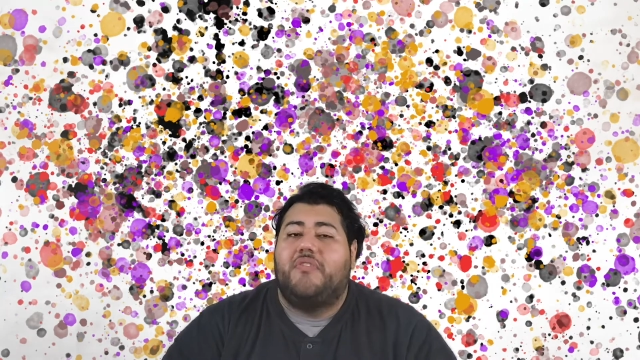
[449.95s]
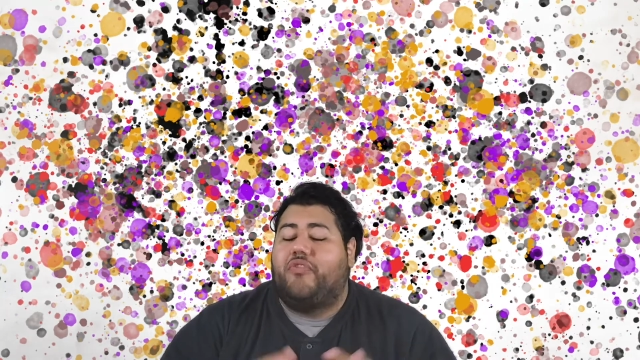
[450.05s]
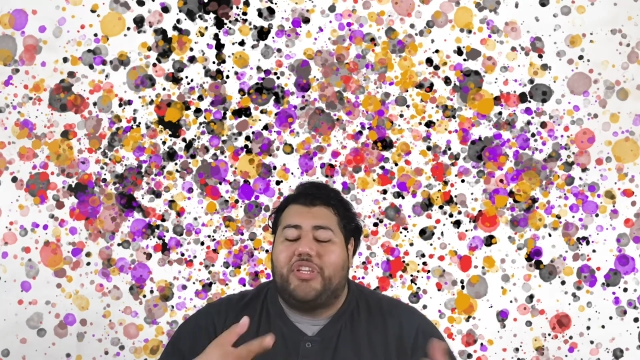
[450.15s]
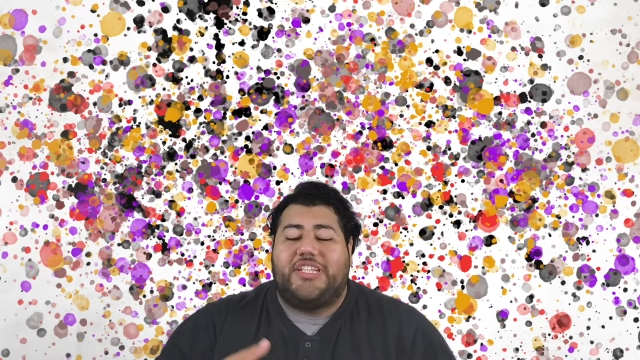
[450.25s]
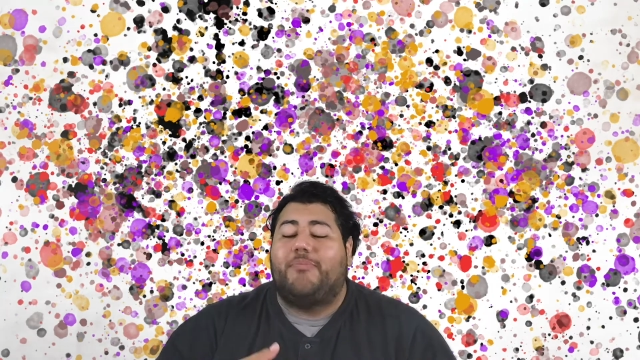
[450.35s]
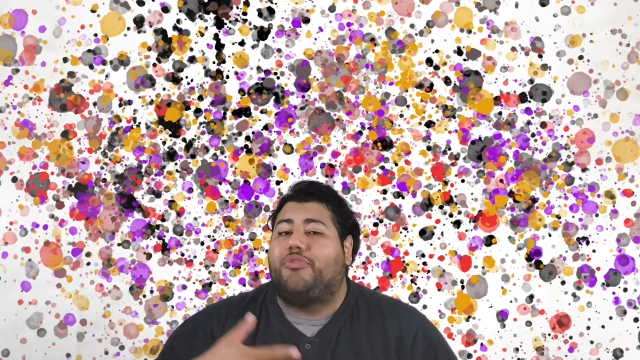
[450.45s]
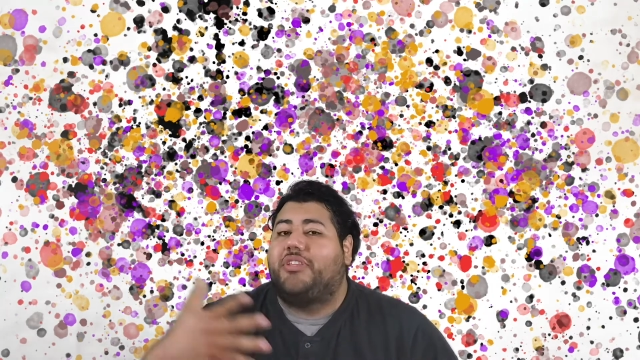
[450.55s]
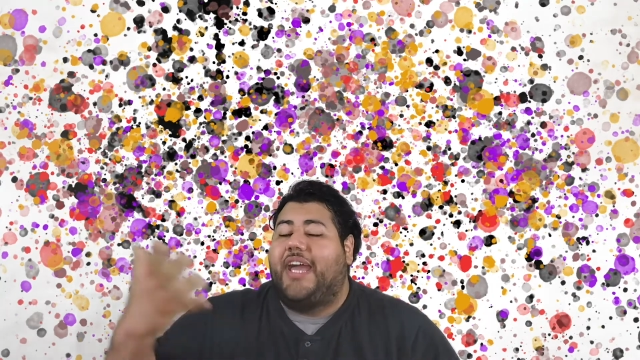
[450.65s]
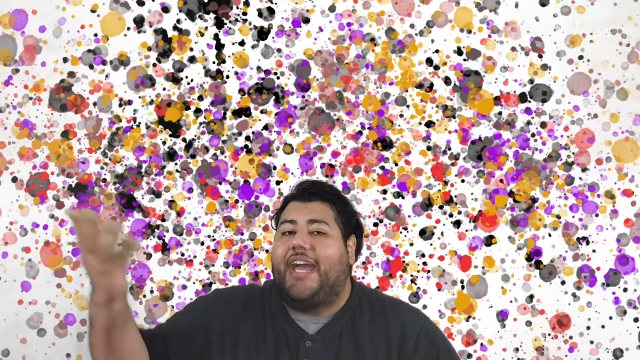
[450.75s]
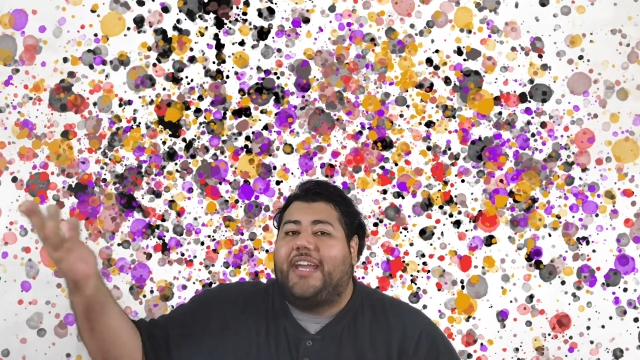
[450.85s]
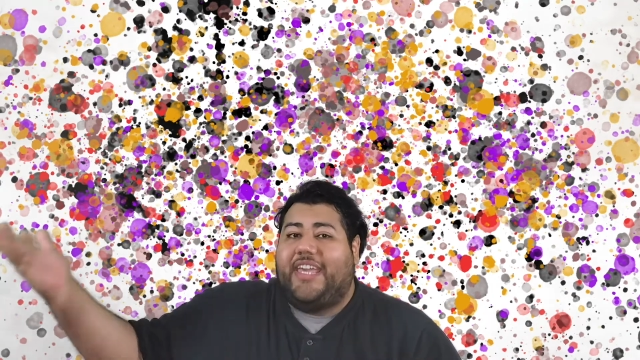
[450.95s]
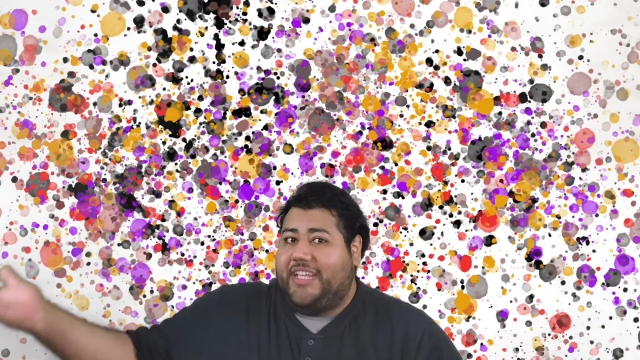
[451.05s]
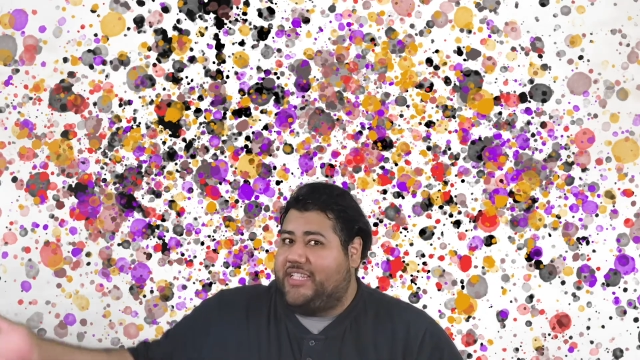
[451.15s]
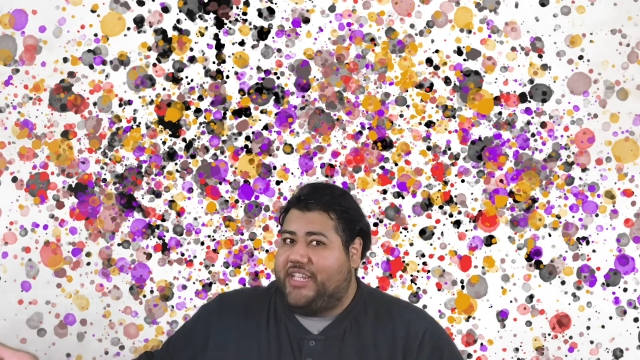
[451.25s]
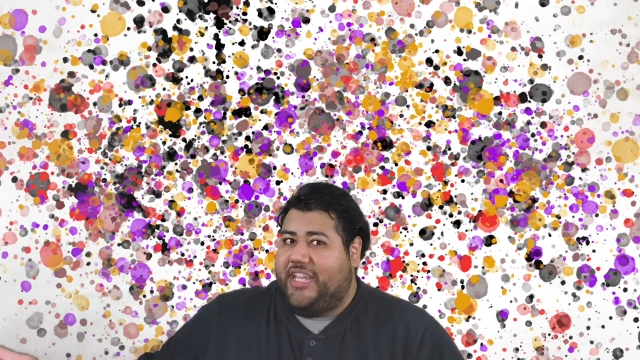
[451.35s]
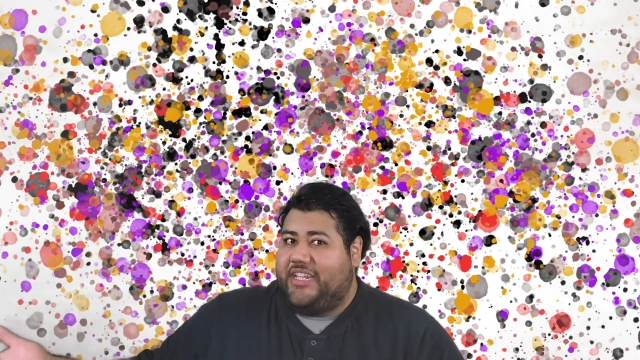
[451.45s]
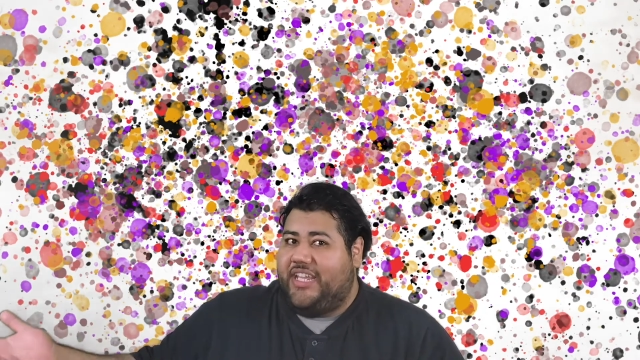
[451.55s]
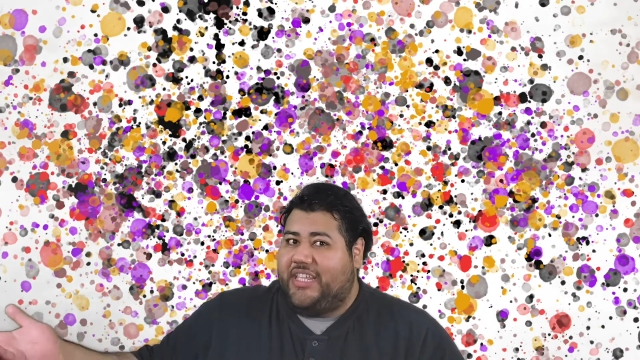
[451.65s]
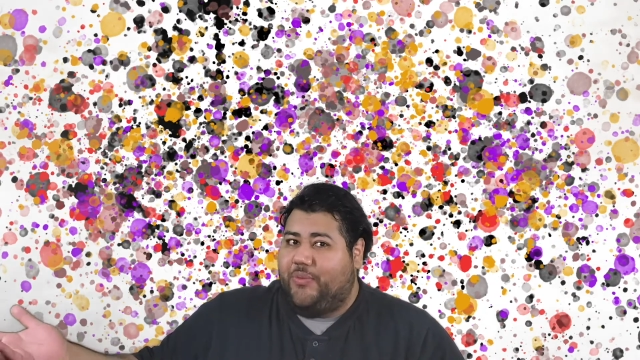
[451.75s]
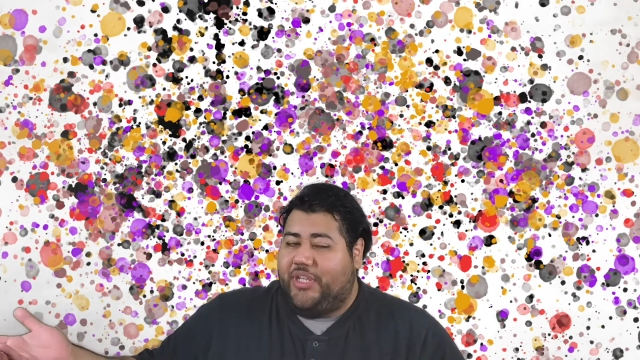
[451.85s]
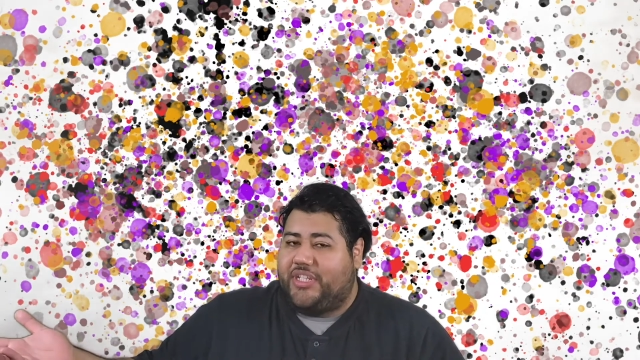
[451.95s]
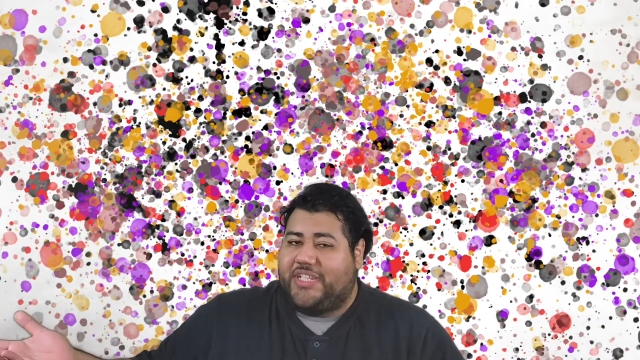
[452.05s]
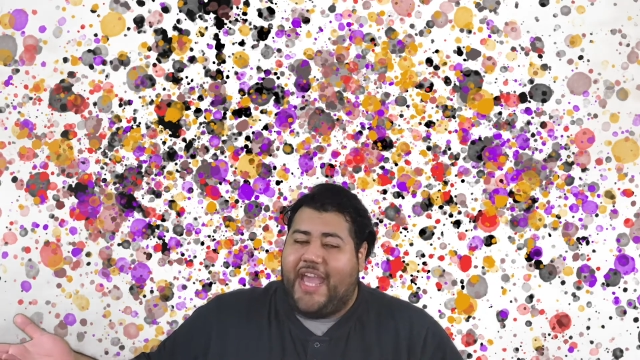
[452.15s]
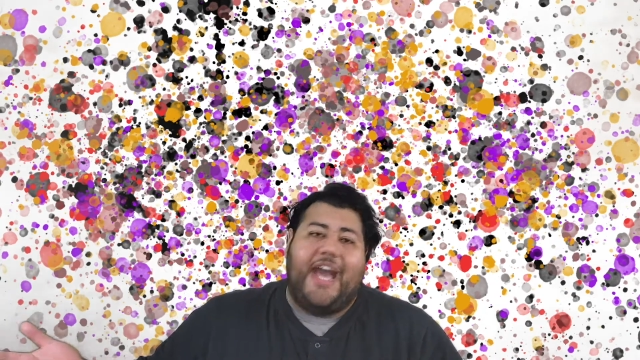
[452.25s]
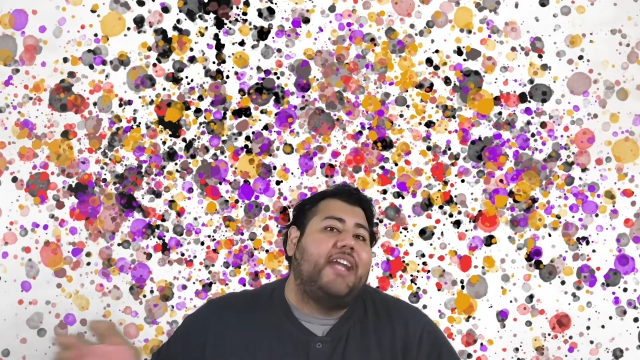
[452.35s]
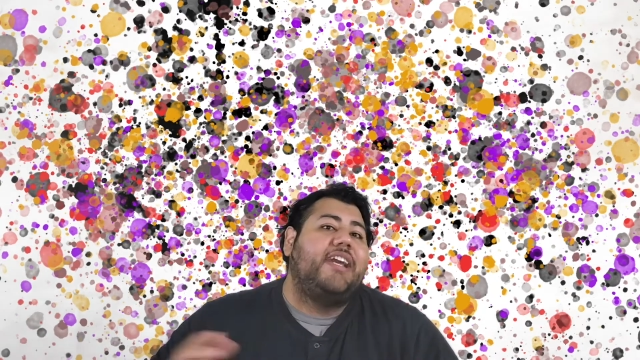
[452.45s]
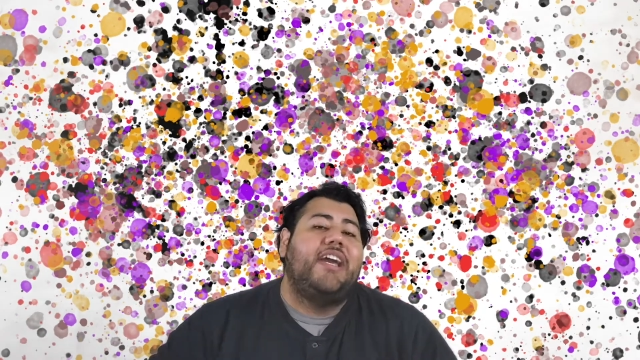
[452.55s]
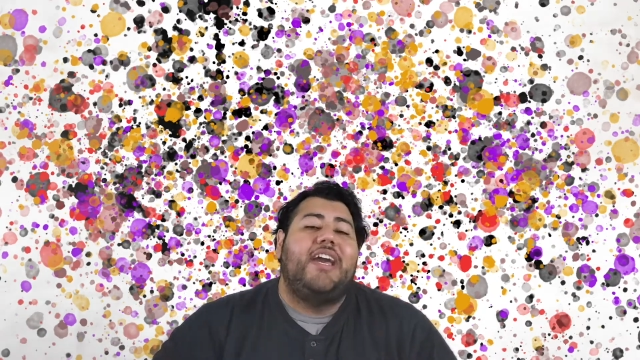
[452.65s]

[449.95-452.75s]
for example, that quesadilla day that we just had,